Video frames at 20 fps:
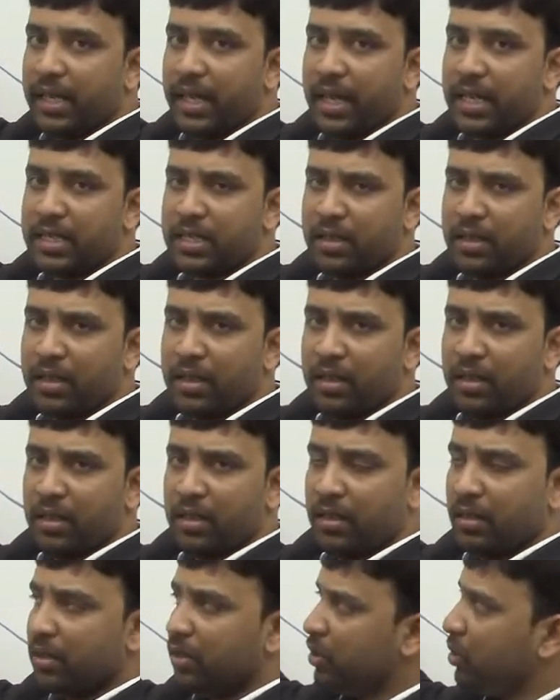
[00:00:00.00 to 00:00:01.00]
dash,
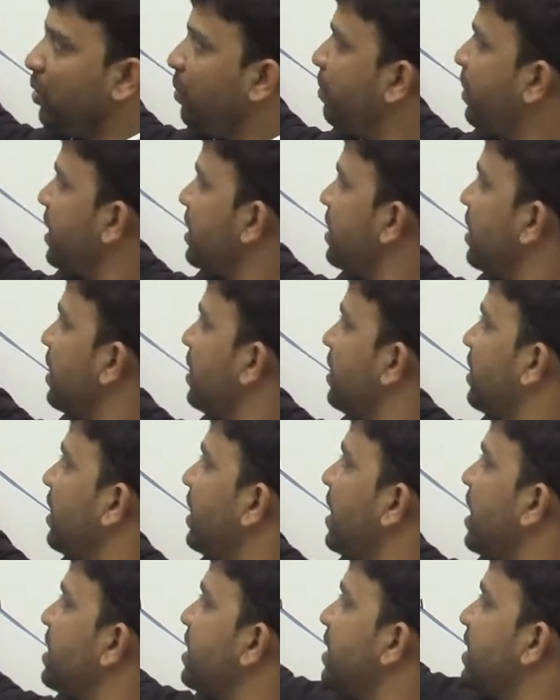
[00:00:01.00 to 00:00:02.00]
so pressure at 3
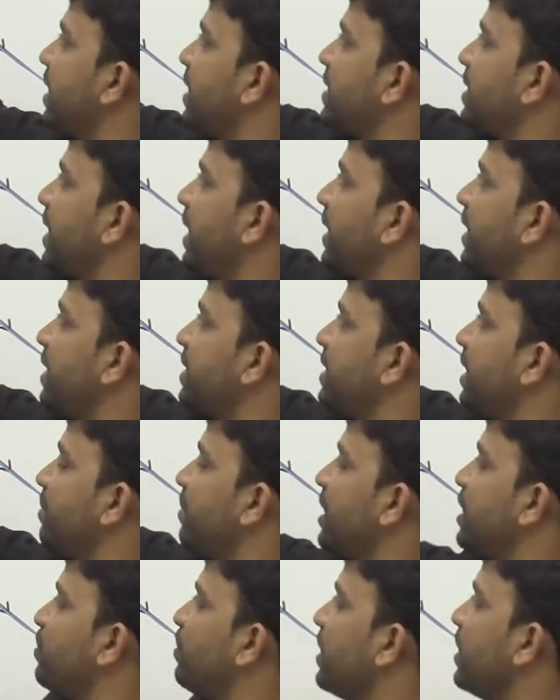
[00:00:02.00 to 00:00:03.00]
dash is exactly
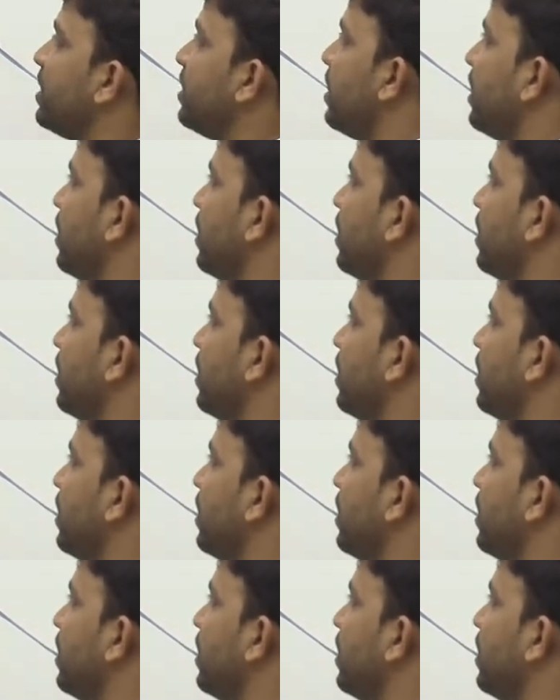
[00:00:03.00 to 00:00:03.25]
same as pressure